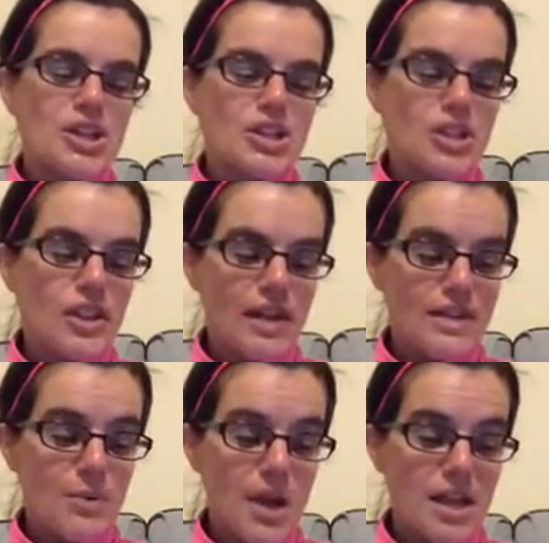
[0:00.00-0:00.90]
So
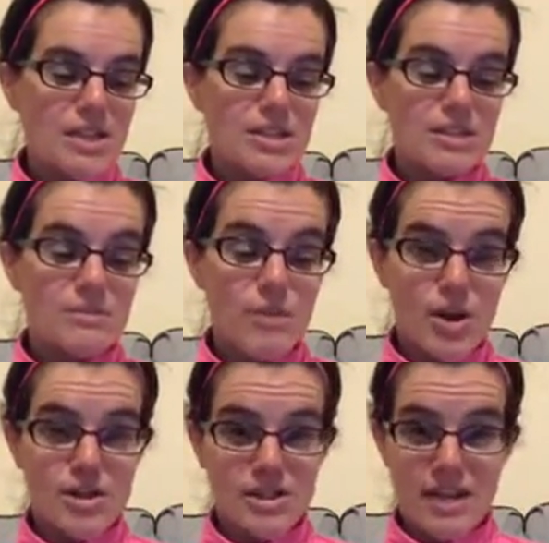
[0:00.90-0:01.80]
that's what
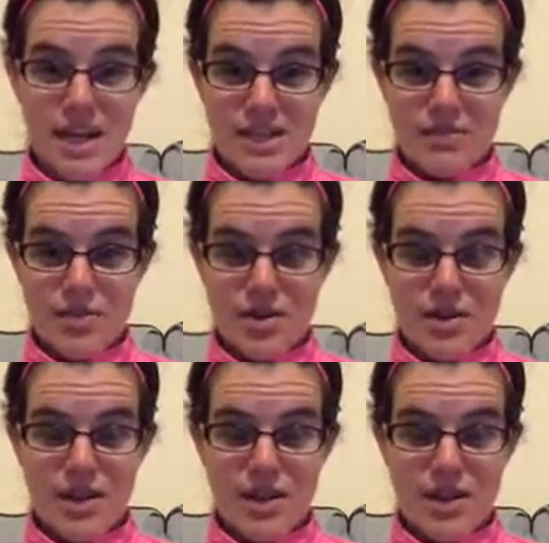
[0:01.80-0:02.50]
SMART stands for.